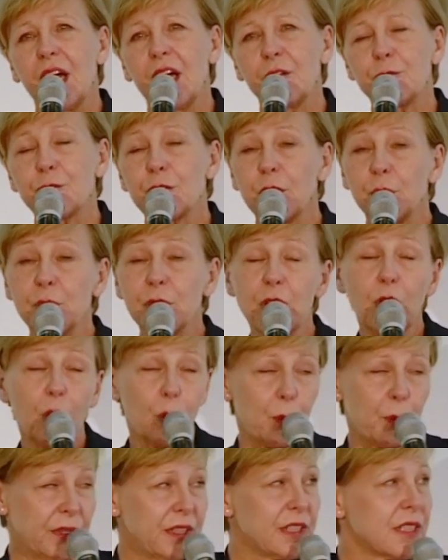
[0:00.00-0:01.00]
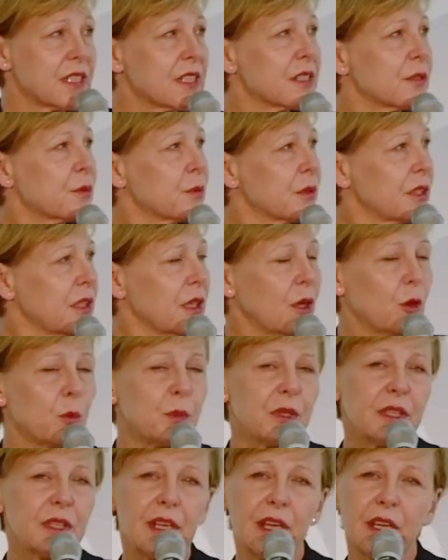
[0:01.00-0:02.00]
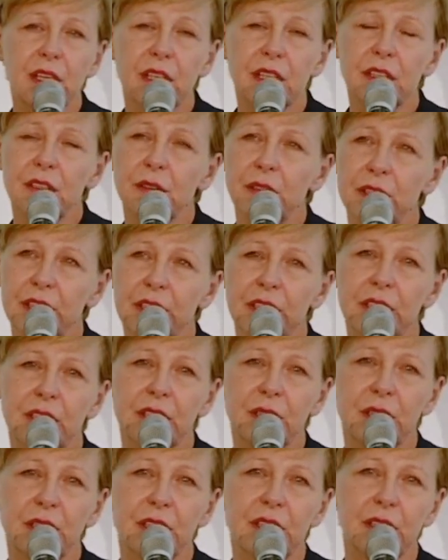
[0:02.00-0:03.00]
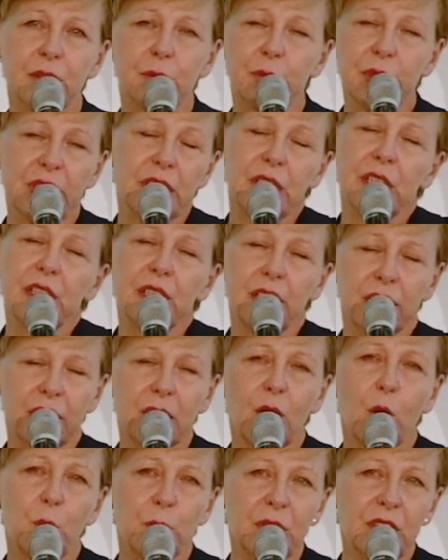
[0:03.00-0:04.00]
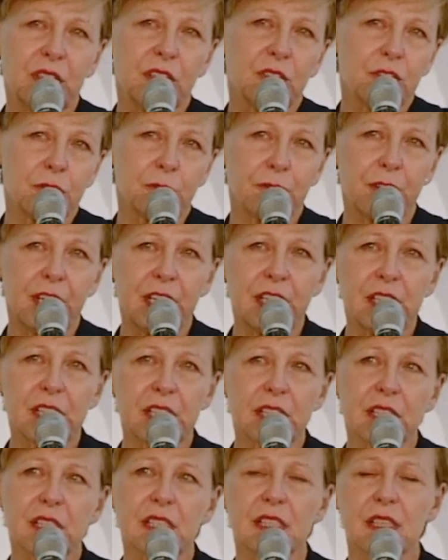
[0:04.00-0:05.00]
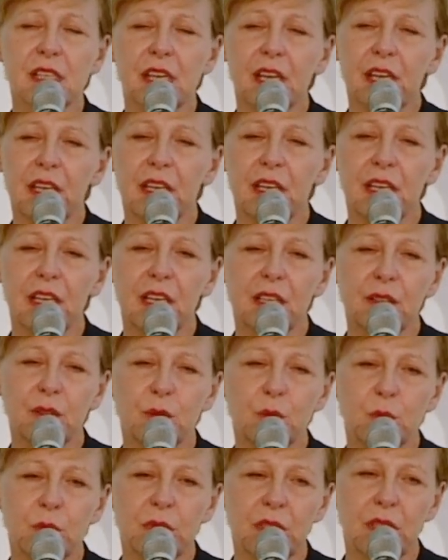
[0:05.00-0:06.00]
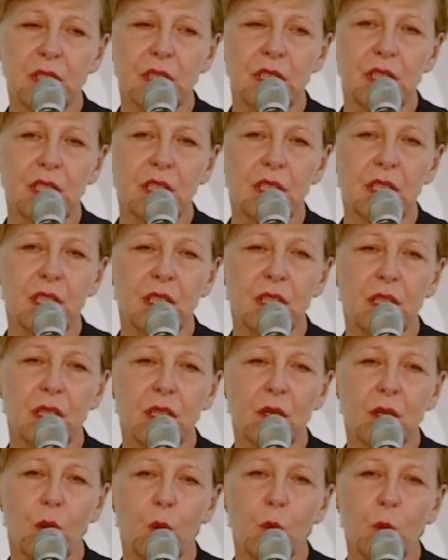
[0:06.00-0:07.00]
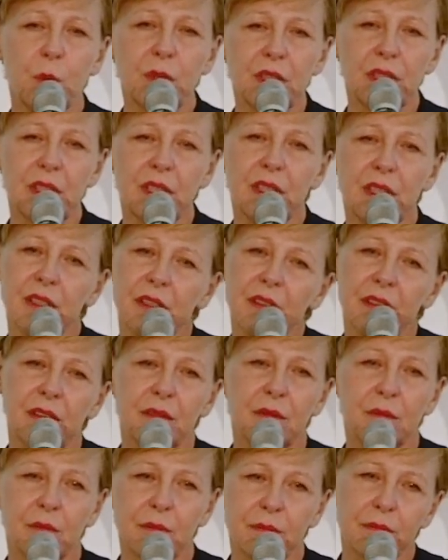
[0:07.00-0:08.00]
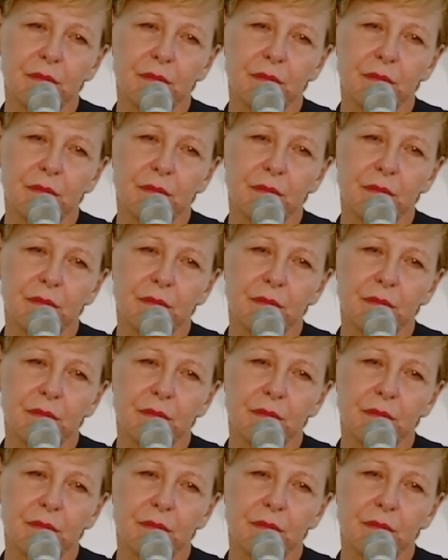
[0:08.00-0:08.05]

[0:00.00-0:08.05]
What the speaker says: From the openness, with the open air, with the open interfaces, and with the open